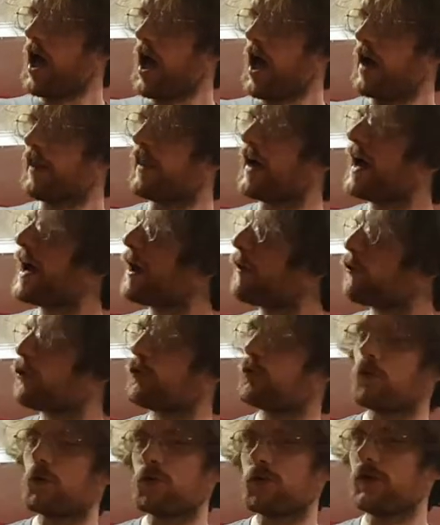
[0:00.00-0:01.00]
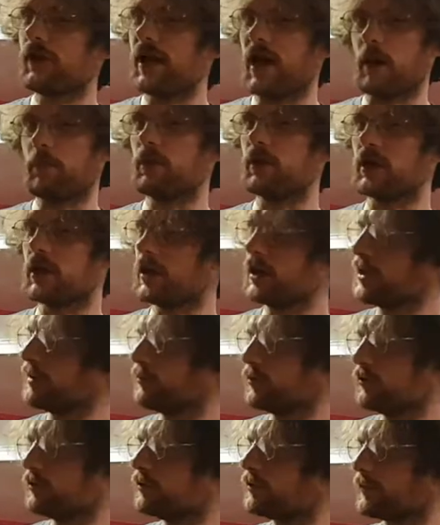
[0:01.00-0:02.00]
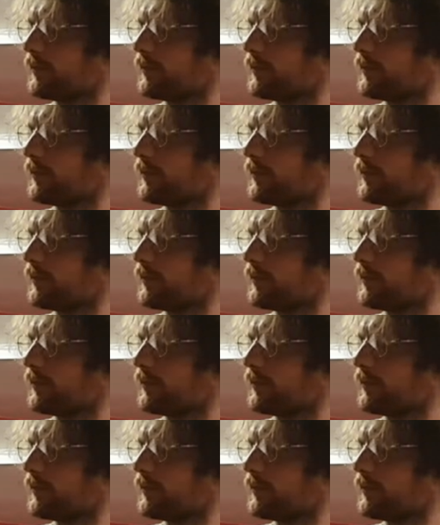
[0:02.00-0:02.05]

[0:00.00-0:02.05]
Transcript: And the house wasn't happy anymore.